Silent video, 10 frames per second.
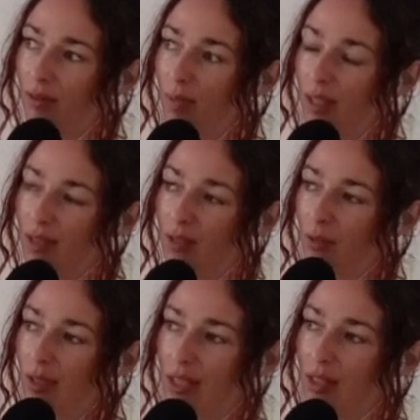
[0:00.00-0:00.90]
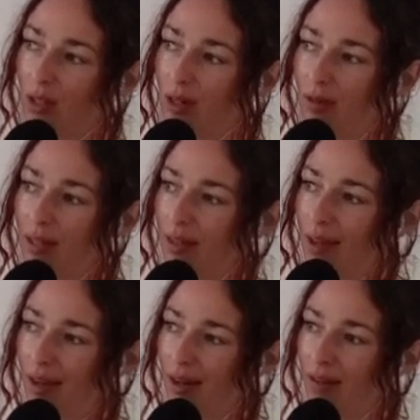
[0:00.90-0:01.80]
because you realize you're already
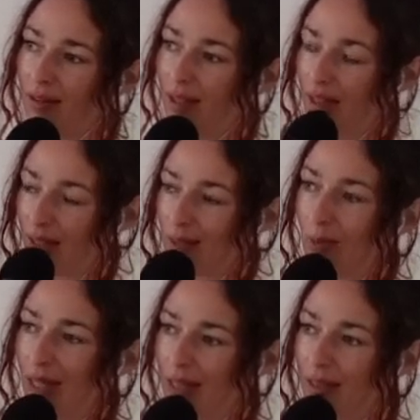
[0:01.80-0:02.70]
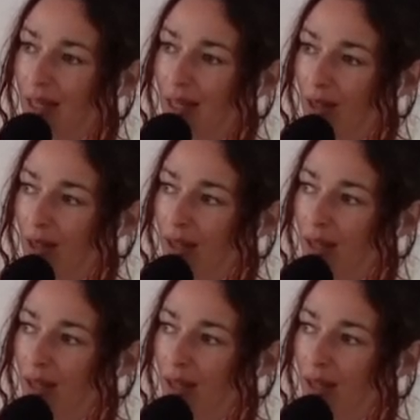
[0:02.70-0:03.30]
there. And this is what I say